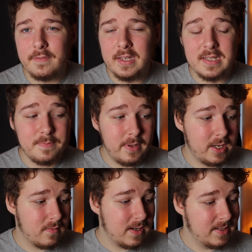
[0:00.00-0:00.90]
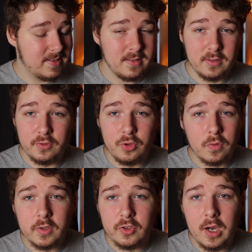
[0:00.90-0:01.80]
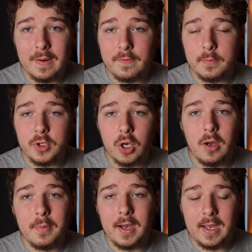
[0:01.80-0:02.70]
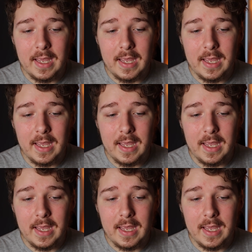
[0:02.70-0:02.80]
It has been around since the dawn of time from Gerber,